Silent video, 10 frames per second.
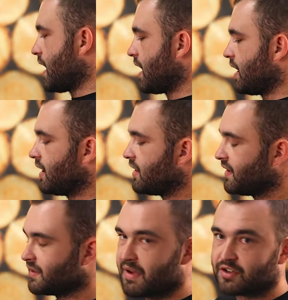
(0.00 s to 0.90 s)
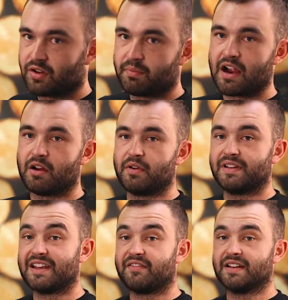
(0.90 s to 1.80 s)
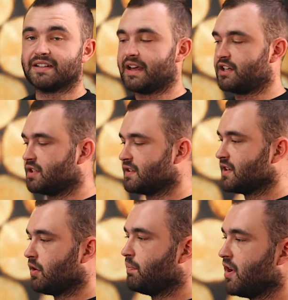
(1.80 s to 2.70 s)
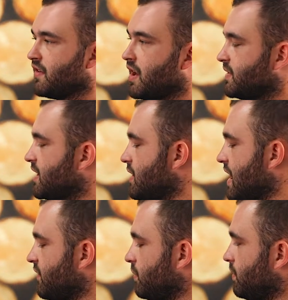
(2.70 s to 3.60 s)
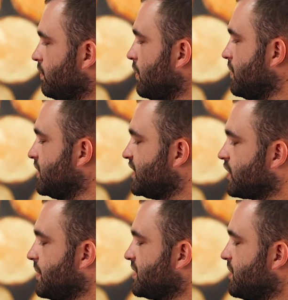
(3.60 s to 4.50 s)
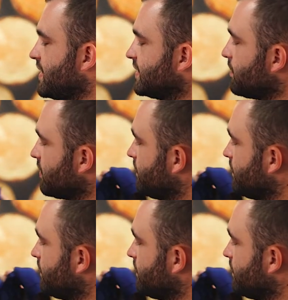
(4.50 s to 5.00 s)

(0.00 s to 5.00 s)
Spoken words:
Another thing to mention on Paramo is their ventilation. So on both arms here you have what we would describe as a pit zip.